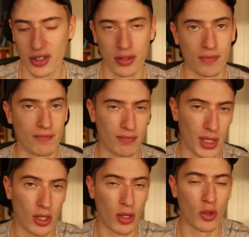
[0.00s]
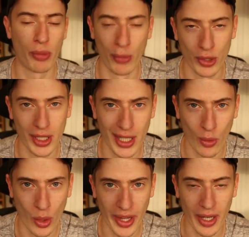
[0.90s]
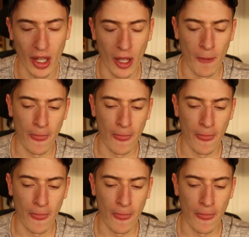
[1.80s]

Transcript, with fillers: So I'll go into a bit more detail with it.